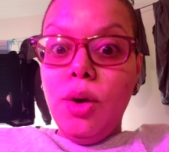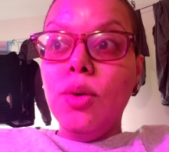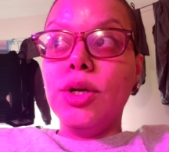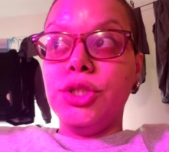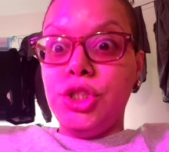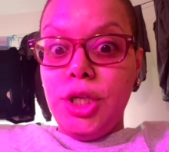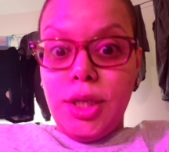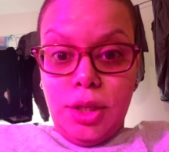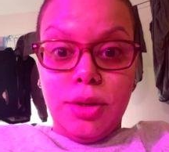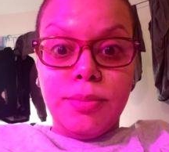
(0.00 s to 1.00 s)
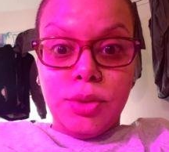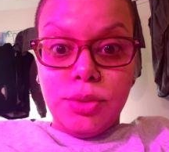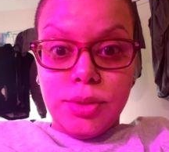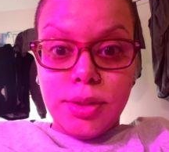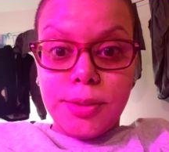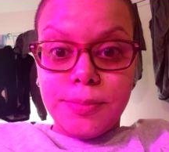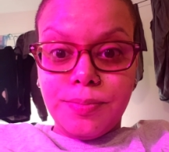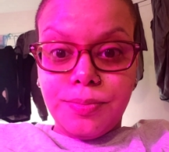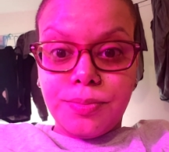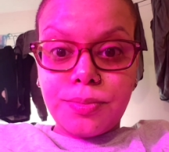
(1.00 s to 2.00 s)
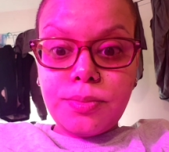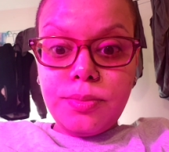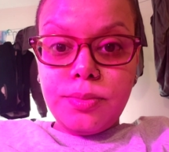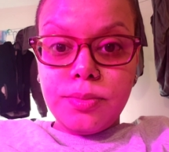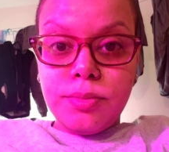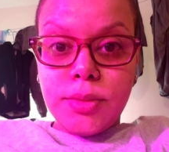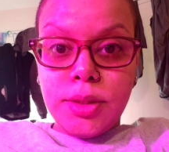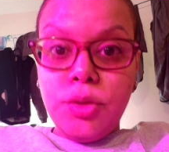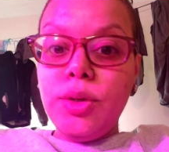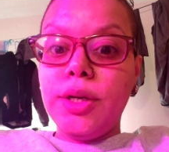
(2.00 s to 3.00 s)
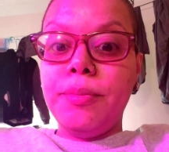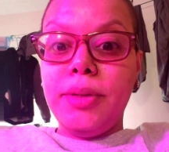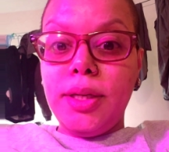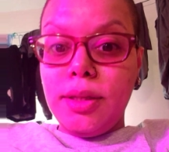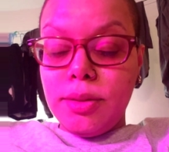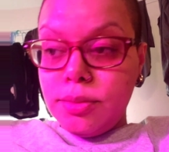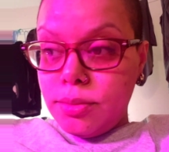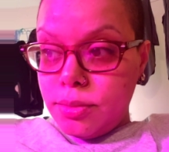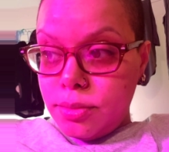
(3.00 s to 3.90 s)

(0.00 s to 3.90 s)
or a shittier mood. You're going to be